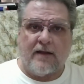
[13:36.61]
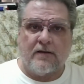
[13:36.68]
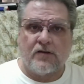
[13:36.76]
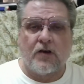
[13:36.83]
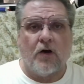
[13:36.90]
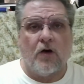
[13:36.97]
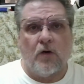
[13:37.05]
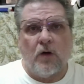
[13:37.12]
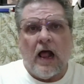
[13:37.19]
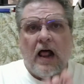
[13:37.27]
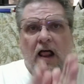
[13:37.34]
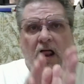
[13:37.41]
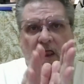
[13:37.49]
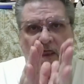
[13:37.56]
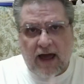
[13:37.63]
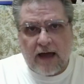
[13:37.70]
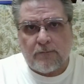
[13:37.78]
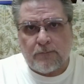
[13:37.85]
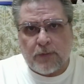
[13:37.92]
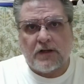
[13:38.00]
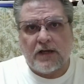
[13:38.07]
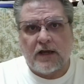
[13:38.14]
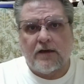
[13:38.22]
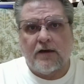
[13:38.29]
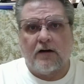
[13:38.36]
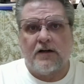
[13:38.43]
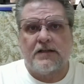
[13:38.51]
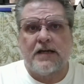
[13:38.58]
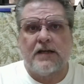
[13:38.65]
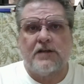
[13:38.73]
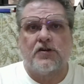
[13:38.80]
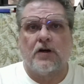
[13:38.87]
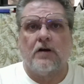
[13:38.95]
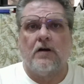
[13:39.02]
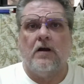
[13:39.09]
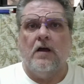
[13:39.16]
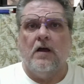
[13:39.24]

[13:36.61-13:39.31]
So that particular teacher